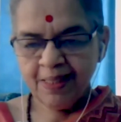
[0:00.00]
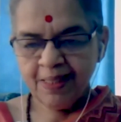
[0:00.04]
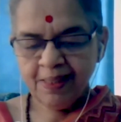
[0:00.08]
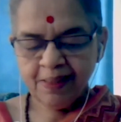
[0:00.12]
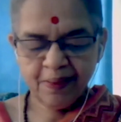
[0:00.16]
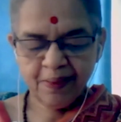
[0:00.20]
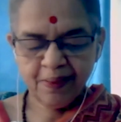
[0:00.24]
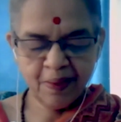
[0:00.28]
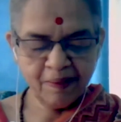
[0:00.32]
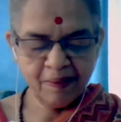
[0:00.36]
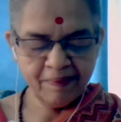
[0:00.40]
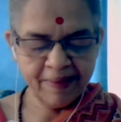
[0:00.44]

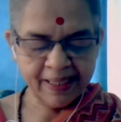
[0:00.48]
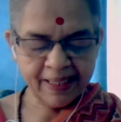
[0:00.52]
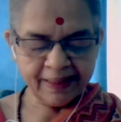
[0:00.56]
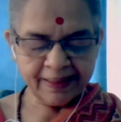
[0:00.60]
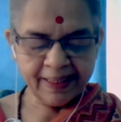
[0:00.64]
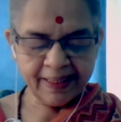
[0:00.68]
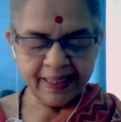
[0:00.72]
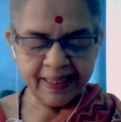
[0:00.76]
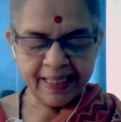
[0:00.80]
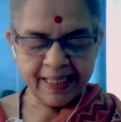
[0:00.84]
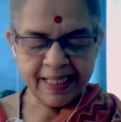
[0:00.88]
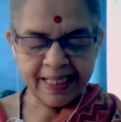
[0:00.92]
You know, where
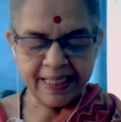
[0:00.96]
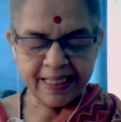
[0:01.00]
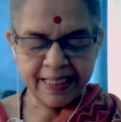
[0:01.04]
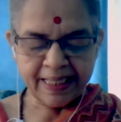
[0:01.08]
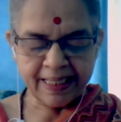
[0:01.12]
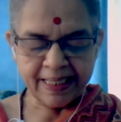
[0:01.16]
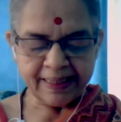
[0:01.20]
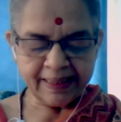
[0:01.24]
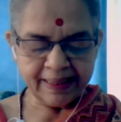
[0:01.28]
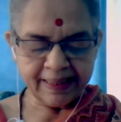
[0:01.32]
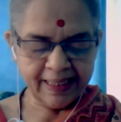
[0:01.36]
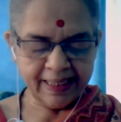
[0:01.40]
the
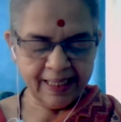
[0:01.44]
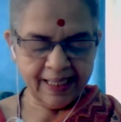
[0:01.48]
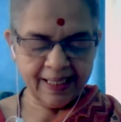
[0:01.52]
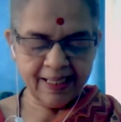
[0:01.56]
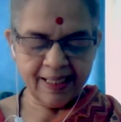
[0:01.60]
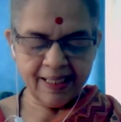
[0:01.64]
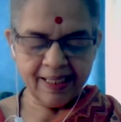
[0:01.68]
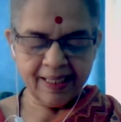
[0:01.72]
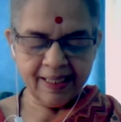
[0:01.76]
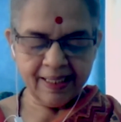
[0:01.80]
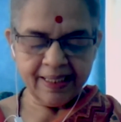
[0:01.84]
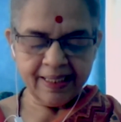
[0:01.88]
green
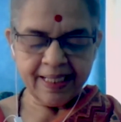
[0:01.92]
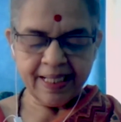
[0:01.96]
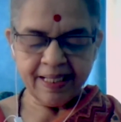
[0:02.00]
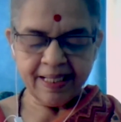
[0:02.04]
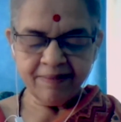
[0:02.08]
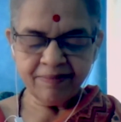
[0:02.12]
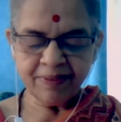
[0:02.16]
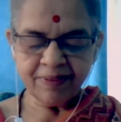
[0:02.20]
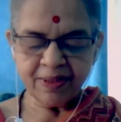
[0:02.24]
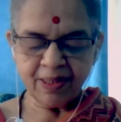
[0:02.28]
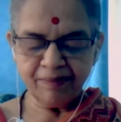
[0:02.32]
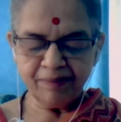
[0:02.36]
uh,
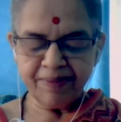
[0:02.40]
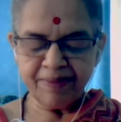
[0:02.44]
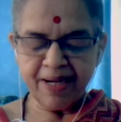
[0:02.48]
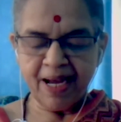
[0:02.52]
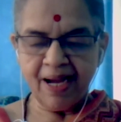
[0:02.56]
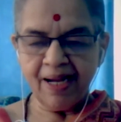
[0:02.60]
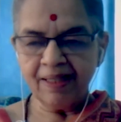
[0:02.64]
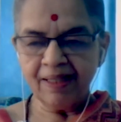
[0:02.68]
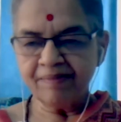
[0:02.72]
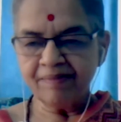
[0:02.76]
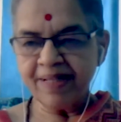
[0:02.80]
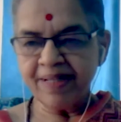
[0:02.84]
leaves of
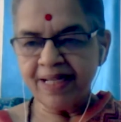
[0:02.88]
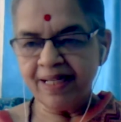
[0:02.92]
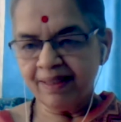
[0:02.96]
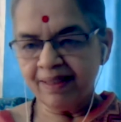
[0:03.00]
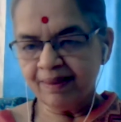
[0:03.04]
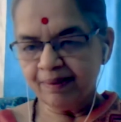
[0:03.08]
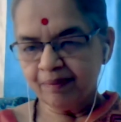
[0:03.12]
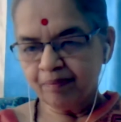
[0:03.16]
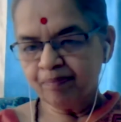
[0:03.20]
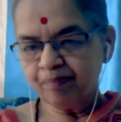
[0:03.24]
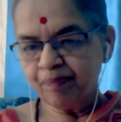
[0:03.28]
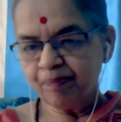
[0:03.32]

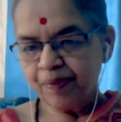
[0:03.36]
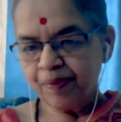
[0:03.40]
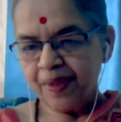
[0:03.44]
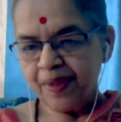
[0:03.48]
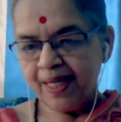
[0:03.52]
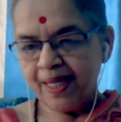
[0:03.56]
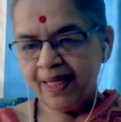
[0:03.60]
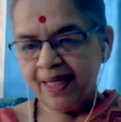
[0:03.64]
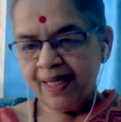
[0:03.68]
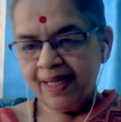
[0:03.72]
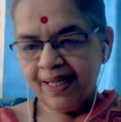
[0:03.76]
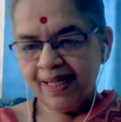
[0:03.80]
Nagavela,
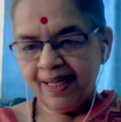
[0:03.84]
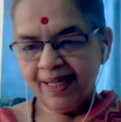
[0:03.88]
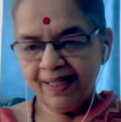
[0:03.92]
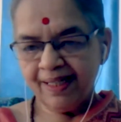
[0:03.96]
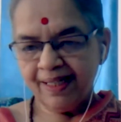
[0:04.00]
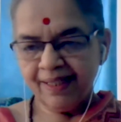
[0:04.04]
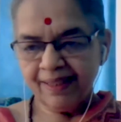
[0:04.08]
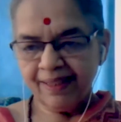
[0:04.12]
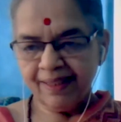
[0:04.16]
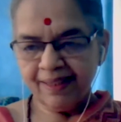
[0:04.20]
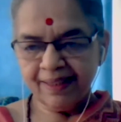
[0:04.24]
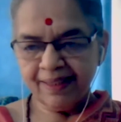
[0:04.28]

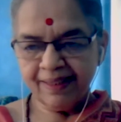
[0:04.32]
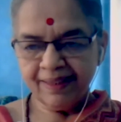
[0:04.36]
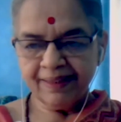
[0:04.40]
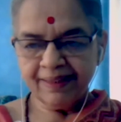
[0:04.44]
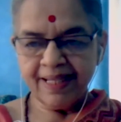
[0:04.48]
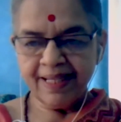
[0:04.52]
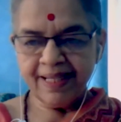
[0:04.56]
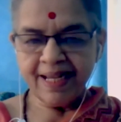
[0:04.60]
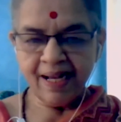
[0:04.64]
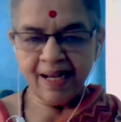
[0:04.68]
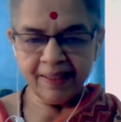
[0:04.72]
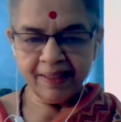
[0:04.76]
uh,
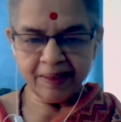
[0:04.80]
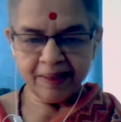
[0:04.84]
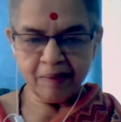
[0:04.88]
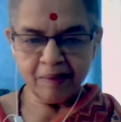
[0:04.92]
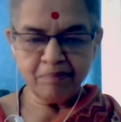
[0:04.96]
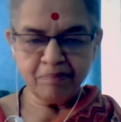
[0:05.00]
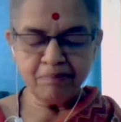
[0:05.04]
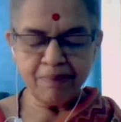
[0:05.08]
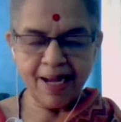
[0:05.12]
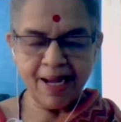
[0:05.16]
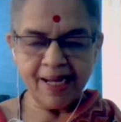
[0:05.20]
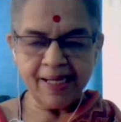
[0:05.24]
they are
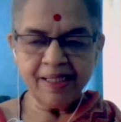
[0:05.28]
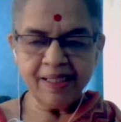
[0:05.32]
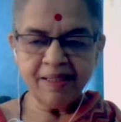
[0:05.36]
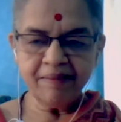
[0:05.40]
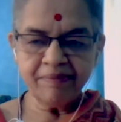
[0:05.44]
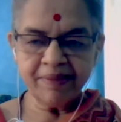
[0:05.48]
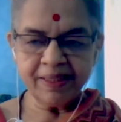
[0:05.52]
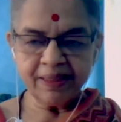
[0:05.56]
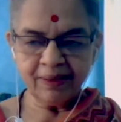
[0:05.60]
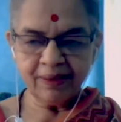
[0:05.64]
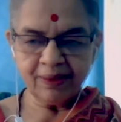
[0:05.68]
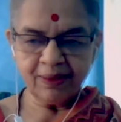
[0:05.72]
combined
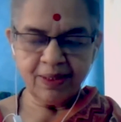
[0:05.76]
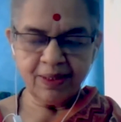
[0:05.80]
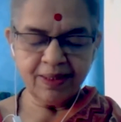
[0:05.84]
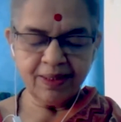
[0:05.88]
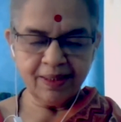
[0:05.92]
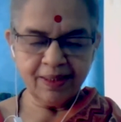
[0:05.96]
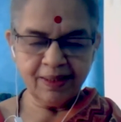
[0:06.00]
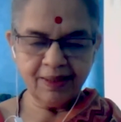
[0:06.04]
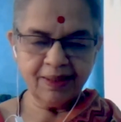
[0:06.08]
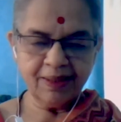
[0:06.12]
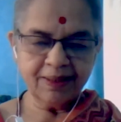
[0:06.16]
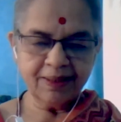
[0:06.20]
with
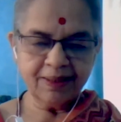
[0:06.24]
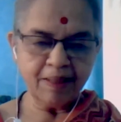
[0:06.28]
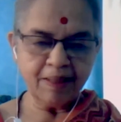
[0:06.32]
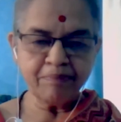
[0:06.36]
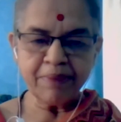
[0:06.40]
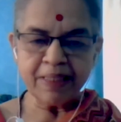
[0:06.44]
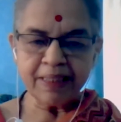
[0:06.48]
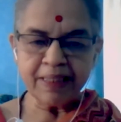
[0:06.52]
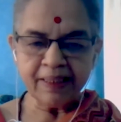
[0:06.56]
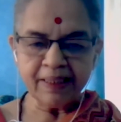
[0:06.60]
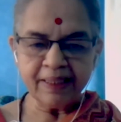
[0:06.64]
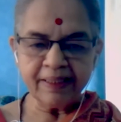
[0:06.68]
uh,
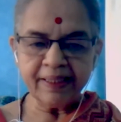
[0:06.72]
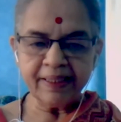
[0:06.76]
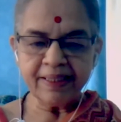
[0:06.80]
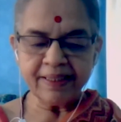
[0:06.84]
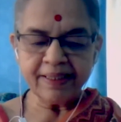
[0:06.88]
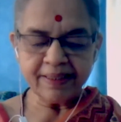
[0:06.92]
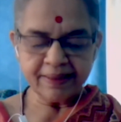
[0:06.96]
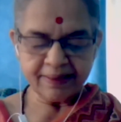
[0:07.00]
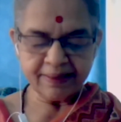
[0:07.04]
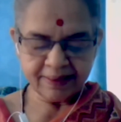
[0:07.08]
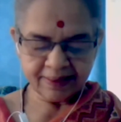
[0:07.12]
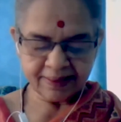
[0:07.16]
some
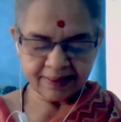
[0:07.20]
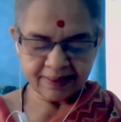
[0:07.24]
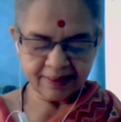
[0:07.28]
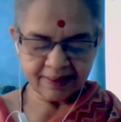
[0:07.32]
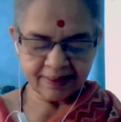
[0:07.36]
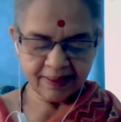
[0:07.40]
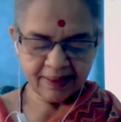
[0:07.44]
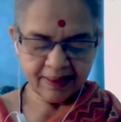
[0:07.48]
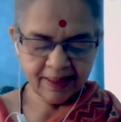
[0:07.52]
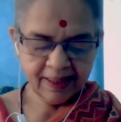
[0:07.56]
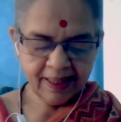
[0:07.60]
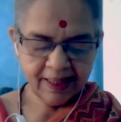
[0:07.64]

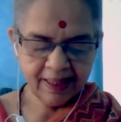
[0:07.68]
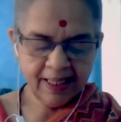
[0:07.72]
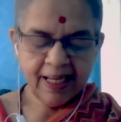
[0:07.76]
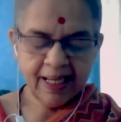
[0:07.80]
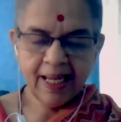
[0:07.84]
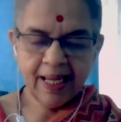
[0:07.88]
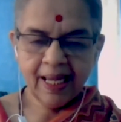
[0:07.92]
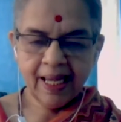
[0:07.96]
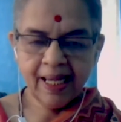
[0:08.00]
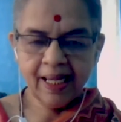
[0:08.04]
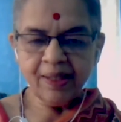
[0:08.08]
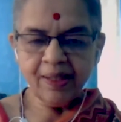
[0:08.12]
ingredients,
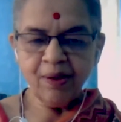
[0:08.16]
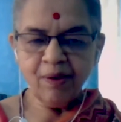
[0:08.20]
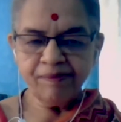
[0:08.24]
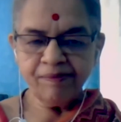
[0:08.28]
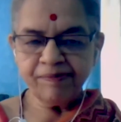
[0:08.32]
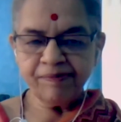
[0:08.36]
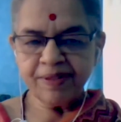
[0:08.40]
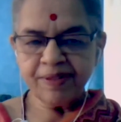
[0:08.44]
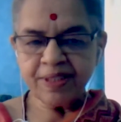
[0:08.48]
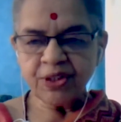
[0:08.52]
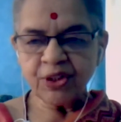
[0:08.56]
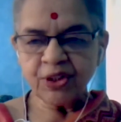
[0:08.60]
and of
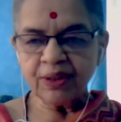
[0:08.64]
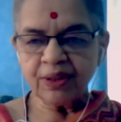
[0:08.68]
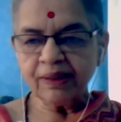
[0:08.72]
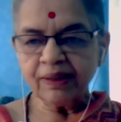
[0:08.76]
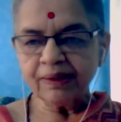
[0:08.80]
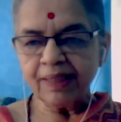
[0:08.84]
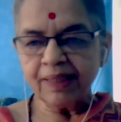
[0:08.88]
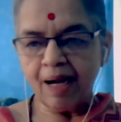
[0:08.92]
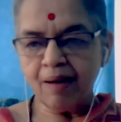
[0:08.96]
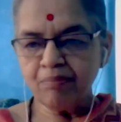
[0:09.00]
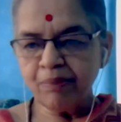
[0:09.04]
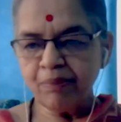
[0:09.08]
which the
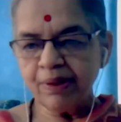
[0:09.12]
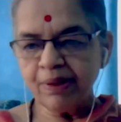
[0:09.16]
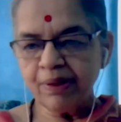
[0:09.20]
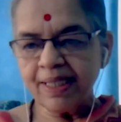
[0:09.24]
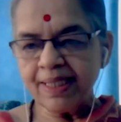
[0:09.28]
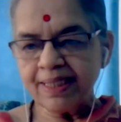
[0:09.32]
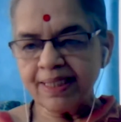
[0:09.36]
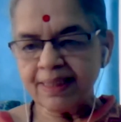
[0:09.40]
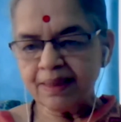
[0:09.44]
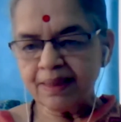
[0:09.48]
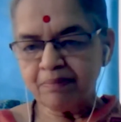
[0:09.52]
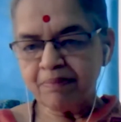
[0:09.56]

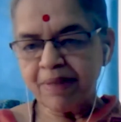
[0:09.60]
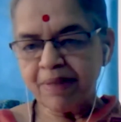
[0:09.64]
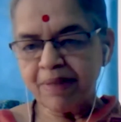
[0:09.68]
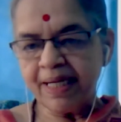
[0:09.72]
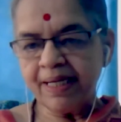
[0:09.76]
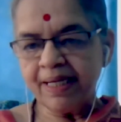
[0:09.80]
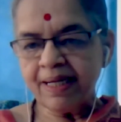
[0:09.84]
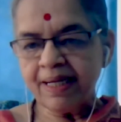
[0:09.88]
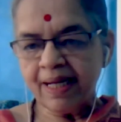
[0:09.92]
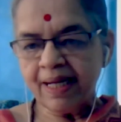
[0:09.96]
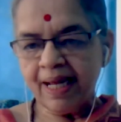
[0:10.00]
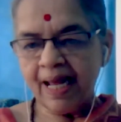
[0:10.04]
tambula is
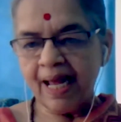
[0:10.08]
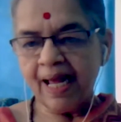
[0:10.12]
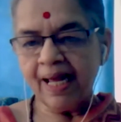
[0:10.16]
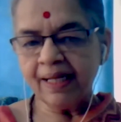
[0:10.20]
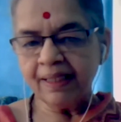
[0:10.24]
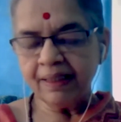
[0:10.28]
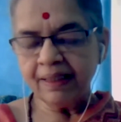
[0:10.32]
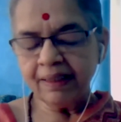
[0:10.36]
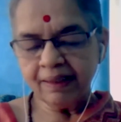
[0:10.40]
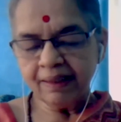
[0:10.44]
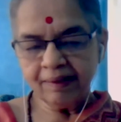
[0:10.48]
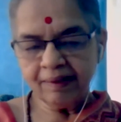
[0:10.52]
made,
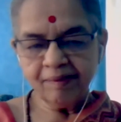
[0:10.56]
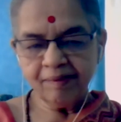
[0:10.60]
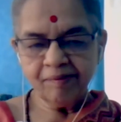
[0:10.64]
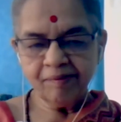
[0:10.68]
and